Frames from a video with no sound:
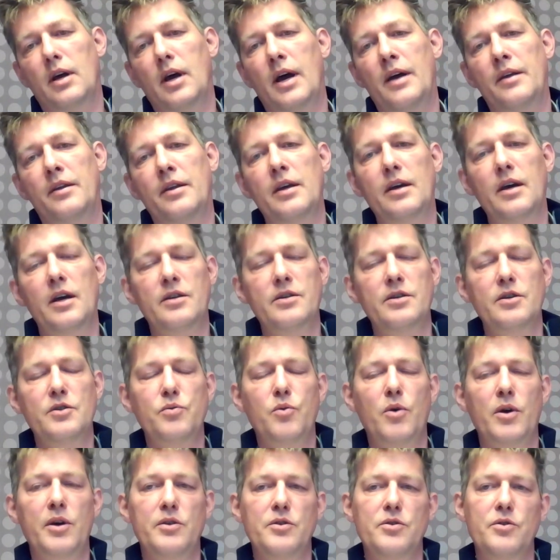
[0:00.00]
I think I
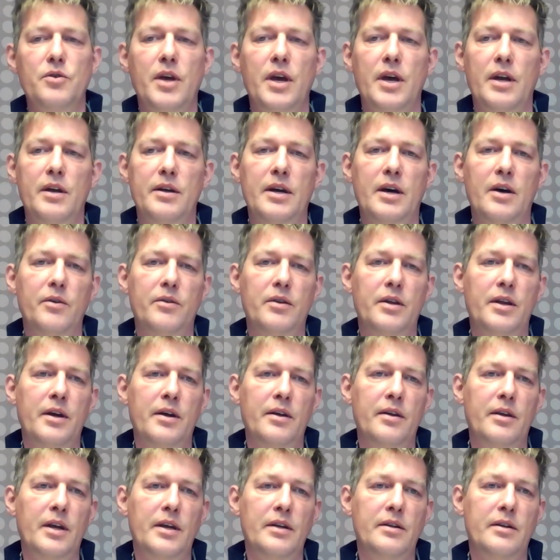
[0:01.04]
just wanted to get it out
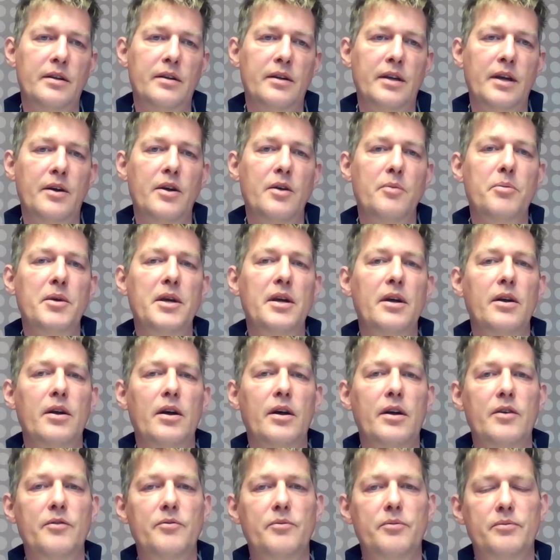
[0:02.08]
there that there can be a
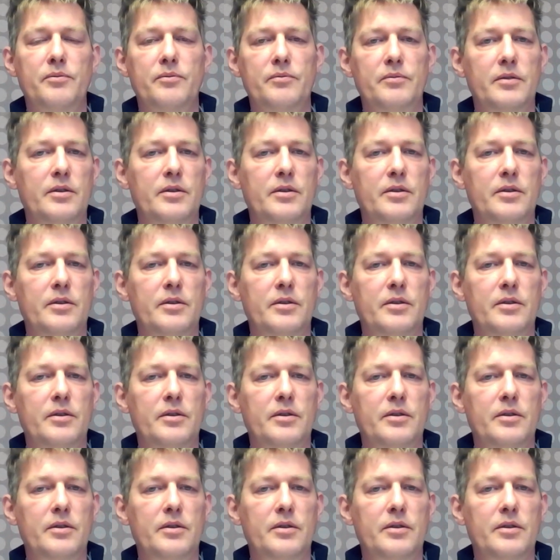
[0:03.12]
lot of